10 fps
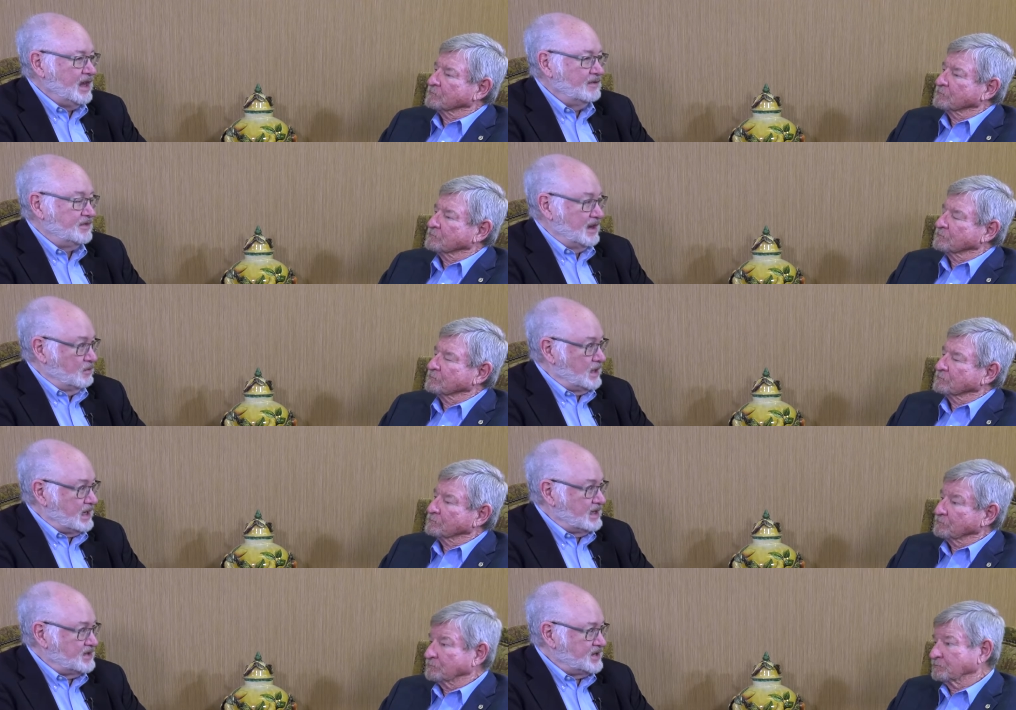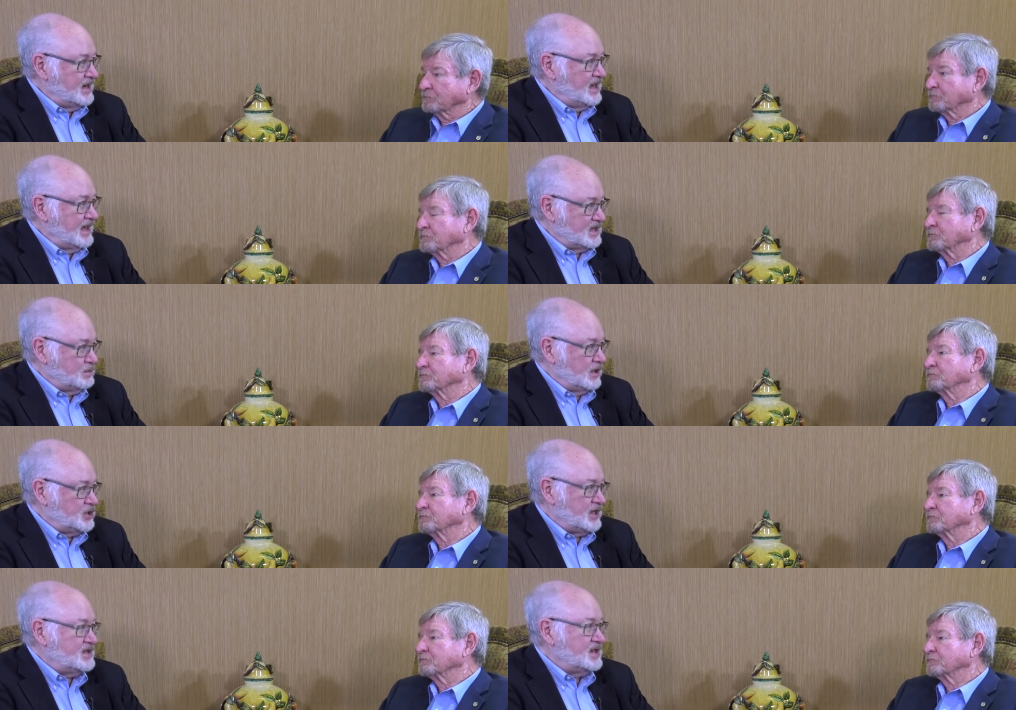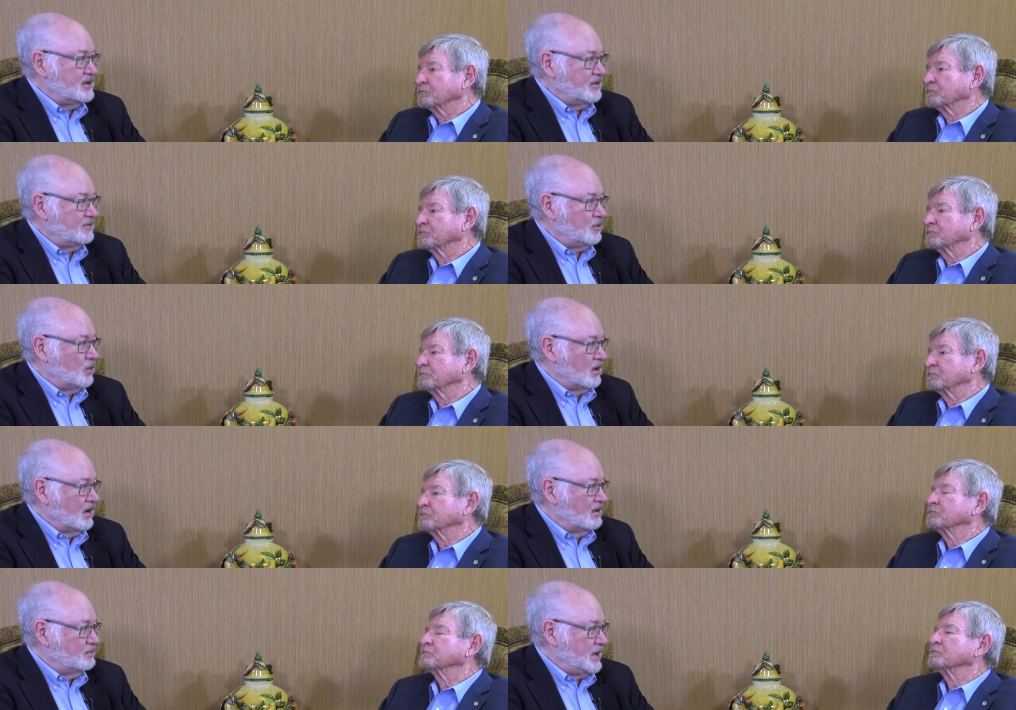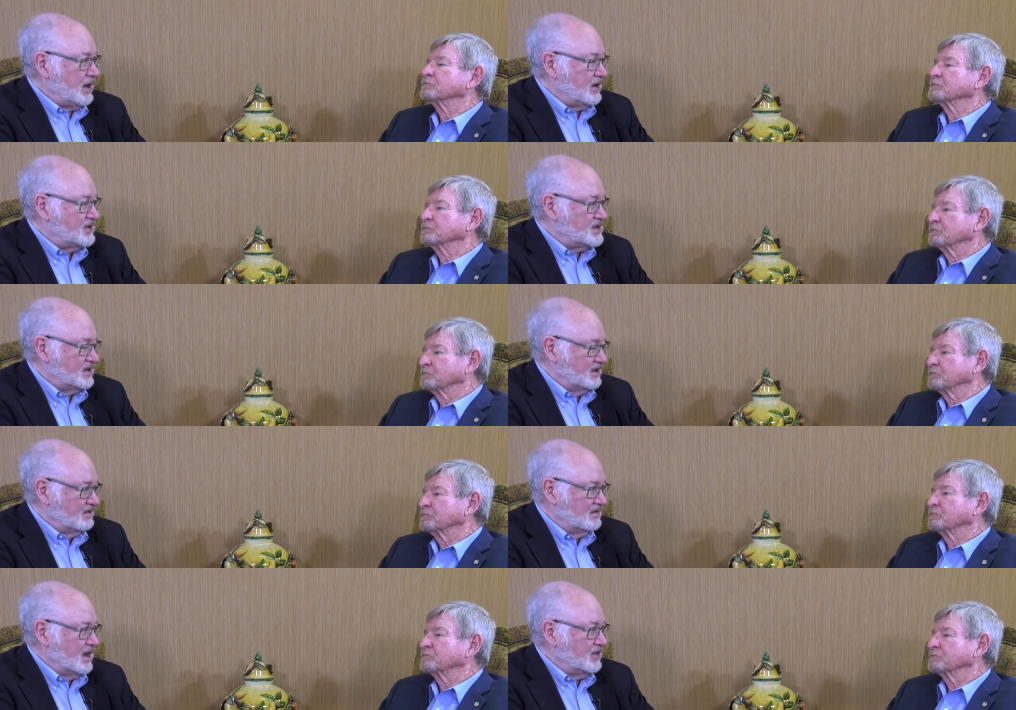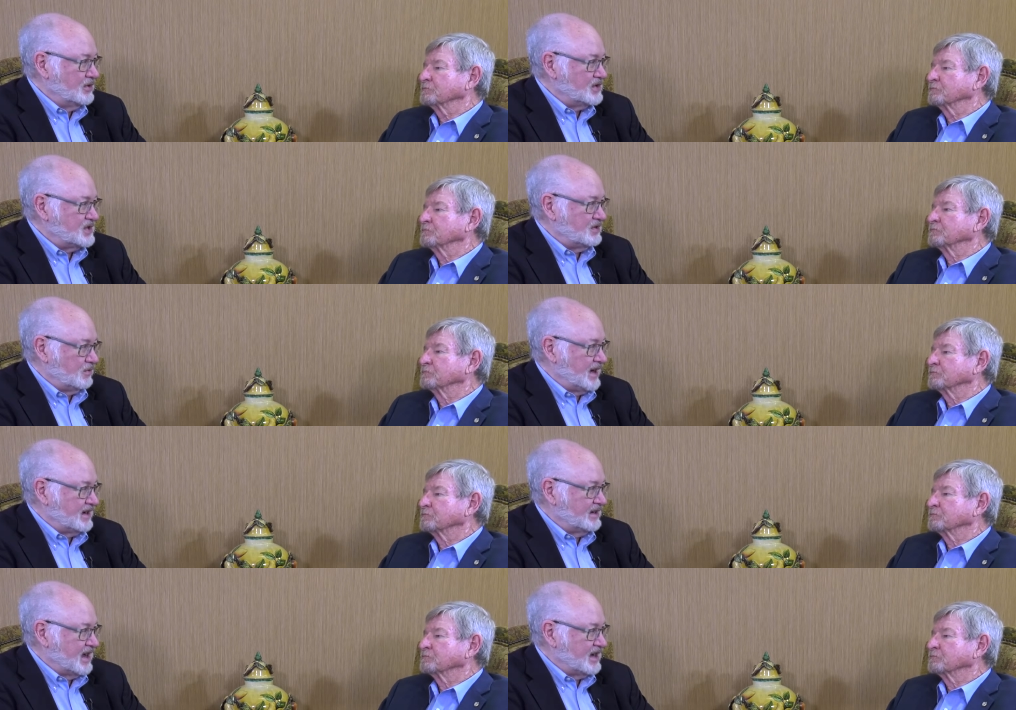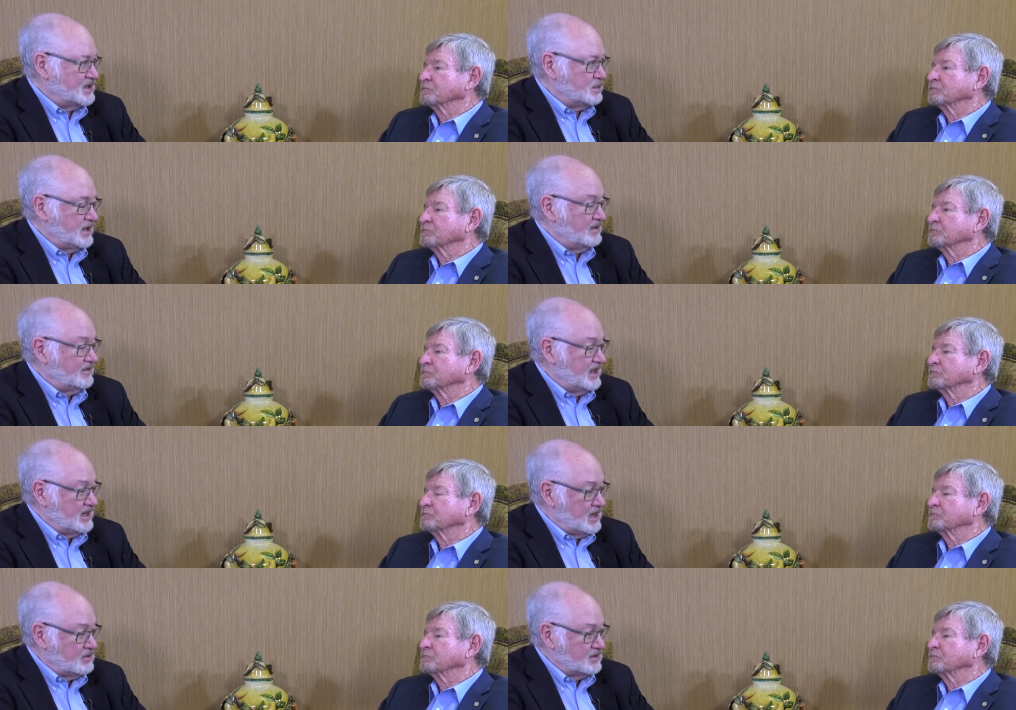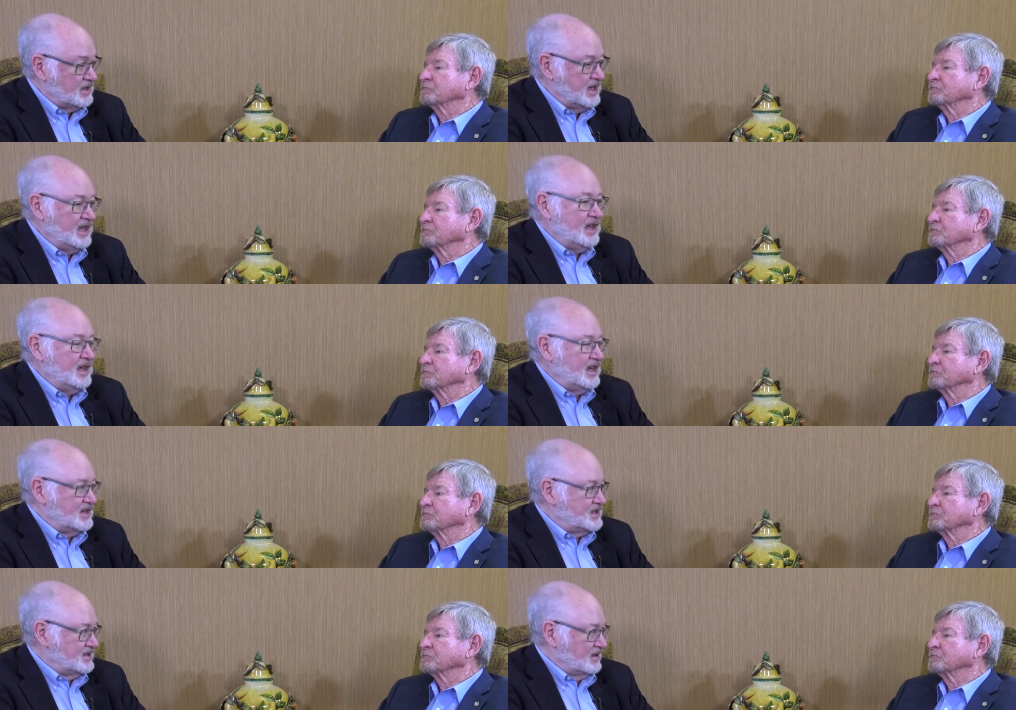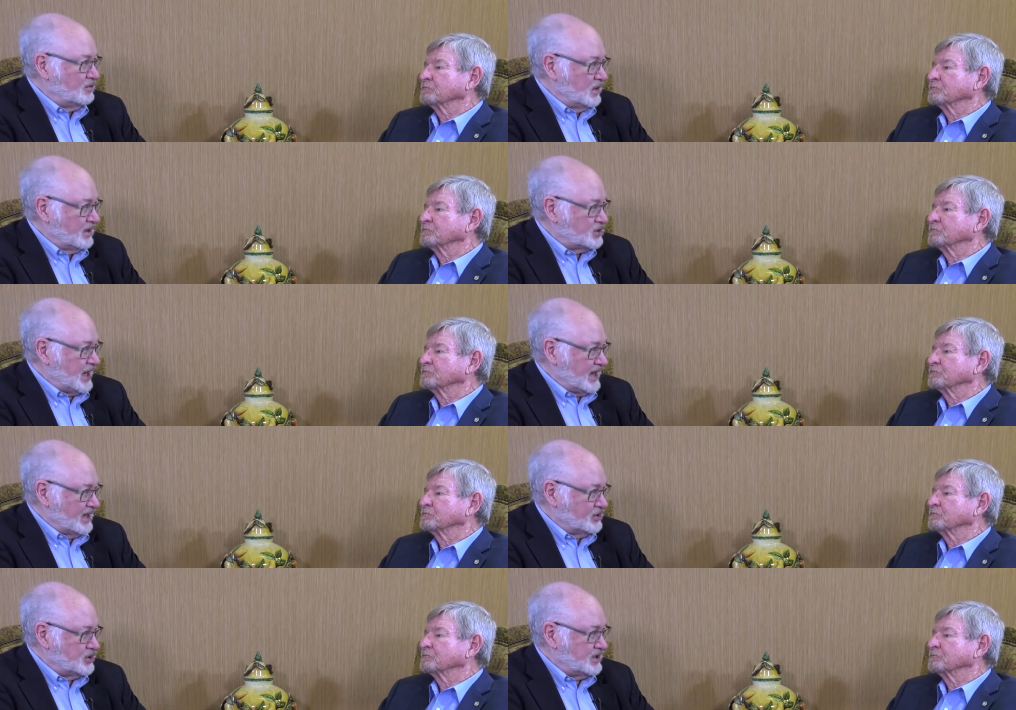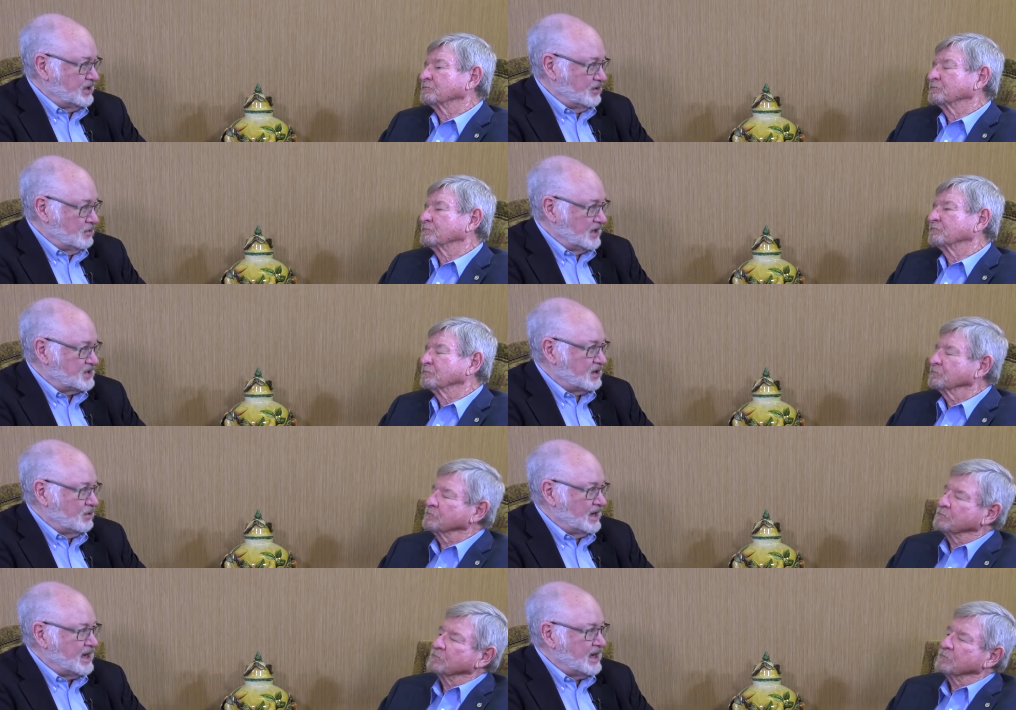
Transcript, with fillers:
Speaker 1: If they wheeze, that's much easier for parents and others to recognize. But if they don't, it's a real challenge to know what's going